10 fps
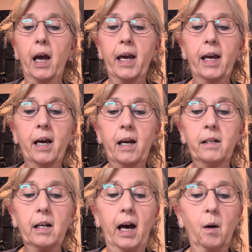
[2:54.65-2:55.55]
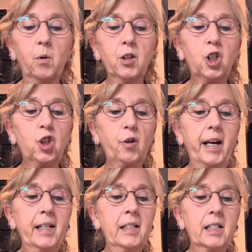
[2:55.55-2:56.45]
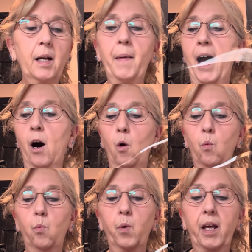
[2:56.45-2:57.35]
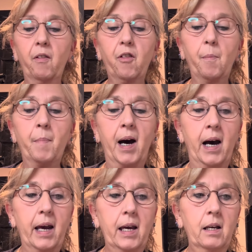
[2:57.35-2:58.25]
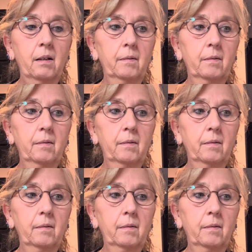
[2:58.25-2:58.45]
and I will straighten some out with my